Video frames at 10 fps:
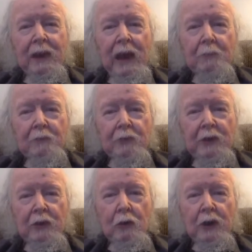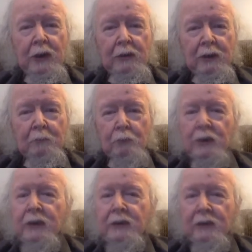After an annoyingly
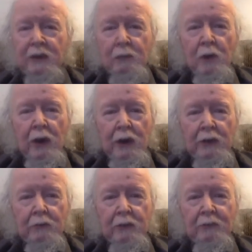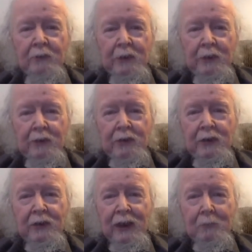breezy walk through the village, he
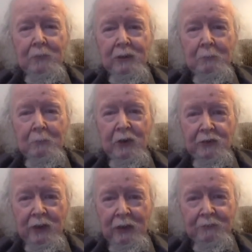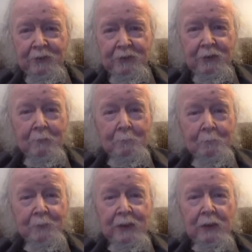came to the post office.
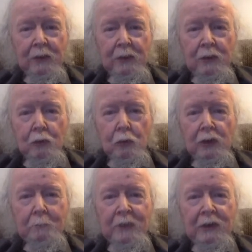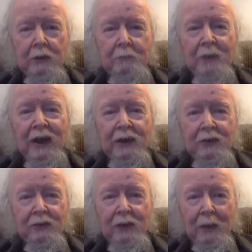Two old men on
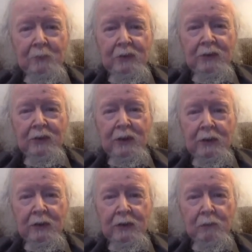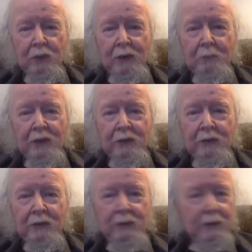bikes stopped to stare. One
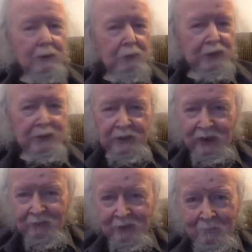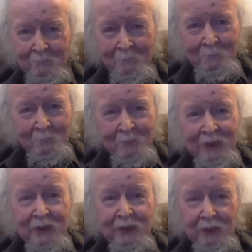muttered, What the devil?
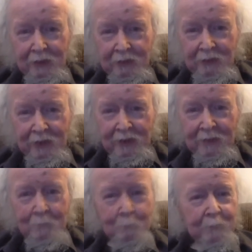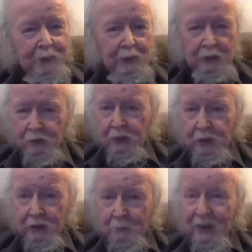The other said, it's the
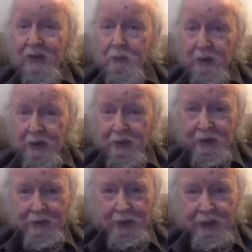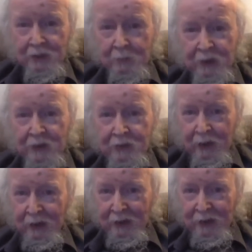expatriate. That explains
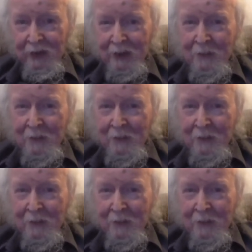all.